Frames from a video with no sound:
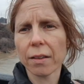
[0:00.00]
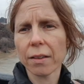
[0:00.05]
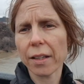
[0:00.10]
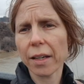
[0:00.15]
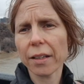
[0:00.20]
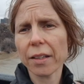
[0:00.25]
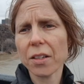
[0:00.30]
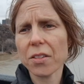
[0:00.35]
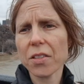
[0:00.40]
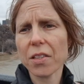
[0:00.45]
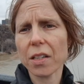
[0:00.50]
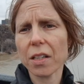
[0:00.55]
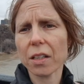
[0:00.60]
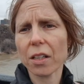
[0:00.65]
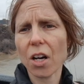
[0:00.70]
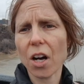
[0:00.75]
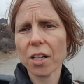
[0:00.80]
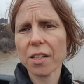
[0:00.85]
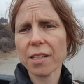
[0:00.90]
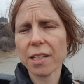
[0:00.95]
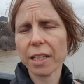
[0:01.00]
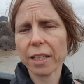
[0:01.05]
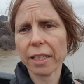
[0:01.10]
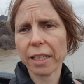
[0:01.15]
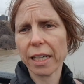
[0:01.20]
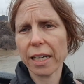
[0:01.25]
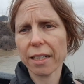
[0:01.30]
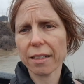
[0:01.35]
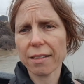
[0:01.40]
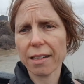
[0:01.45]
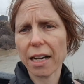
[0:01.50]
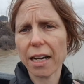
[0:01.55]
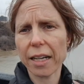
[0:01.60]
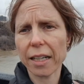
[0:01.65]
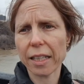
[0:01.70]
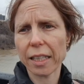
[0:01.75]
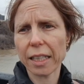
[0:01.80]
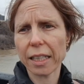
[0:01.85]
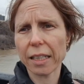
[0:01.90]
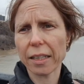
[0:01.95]
Then there's the constant
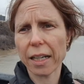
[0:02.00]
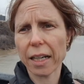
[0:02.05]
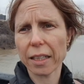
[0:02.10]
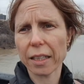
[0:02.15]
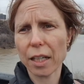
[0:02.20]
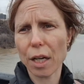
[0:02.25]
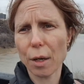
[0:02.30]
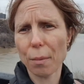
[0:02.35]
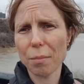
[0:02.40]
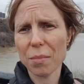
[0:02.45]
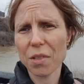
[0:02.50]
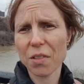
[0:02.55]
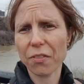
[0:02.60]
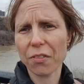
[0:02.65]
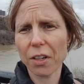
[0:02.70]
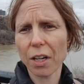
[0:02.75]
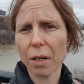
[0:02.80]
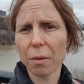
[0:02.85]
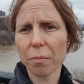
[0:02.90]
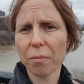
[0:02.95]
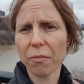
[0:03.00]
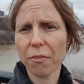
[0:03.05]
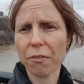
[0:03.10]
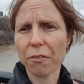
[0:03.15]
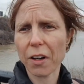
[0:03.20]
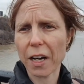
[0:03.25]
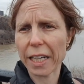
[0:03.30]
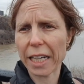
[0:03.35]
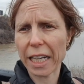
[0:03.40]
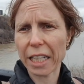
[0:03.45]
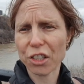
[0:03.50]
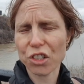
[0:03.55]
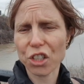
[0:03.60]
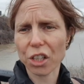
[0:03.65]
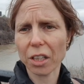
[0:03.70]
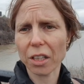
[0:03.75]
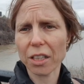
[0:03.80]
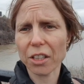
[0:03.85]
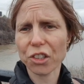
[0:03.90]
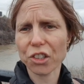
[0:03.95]
anxiety that comes from
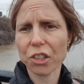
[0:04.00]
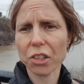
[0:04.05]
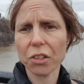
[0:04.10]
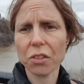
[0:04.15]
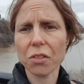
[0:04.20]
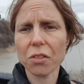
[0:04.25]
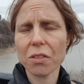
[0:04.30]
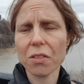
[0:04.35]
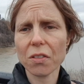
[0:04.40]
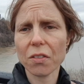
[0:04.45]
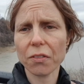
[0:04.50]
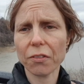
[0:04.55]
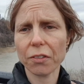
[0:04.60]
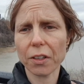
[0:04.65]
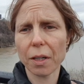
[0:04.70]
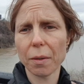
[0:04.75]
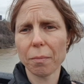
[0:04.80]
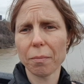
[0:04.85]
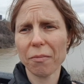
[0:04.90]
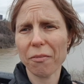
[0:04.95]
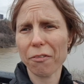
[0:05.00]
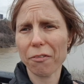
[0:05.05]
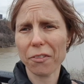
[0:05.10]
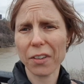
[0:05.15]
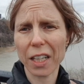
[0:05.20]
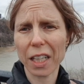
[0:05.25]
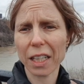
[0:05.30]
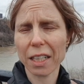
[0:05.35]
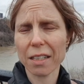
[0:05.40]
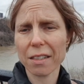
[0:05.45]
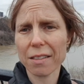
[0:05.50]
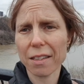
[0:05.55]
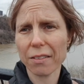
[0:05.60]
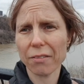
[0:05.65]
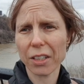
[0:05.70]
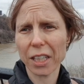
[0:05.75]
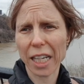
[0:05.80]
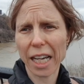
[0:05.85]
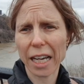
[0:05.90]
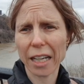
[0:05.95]
financial issues, from feelings
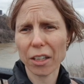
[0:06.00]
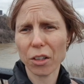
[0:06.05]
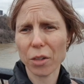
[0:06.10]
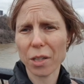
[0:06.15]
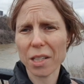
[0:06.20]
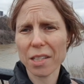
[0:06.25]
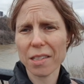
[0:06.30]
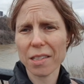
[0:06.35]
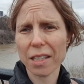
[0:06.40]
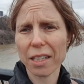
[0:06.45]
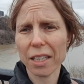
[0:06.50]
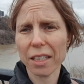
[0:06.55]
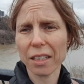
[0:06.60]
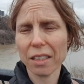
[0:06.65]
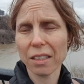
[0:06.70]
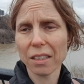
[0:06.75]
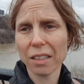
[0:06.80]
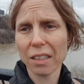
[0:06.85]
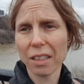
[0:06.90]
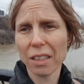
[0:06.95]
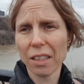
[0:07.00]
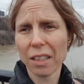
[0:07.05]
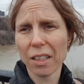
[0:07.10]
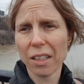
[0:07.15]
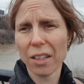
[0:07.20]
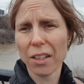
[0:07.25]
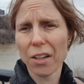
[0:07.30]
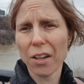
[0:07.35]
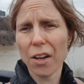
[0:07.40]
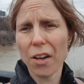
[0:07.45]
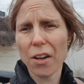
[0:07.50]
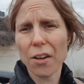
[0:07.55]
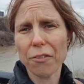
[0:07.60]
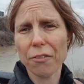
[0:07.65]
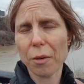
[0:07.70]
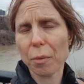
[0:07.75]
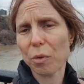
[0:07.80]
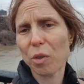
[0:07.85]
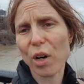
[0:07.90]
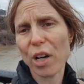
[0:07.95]
of inadequacy,
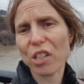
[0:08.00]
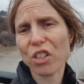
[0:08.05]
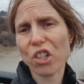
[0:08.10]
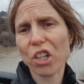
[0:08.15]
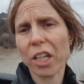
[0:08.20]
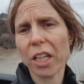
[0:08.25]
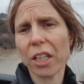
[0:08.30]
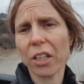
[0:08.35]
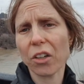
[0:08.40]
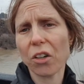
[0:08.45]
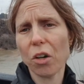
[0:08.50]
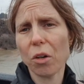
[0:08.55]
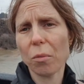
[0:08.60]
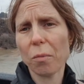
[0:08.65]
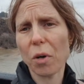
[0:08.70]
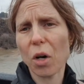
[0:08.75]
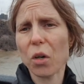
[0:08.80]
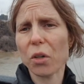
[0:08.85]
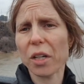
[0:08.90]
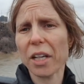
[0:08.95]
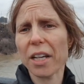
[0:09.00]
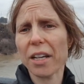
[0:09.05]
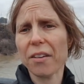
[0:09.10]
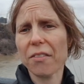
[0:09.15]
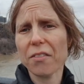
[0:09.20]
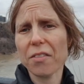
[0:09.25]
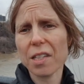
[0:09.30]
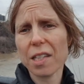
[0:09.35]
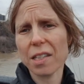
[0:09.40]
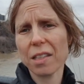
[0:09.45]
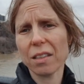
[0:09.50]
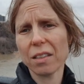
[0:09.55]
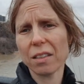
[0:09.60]
from questioning your own motives,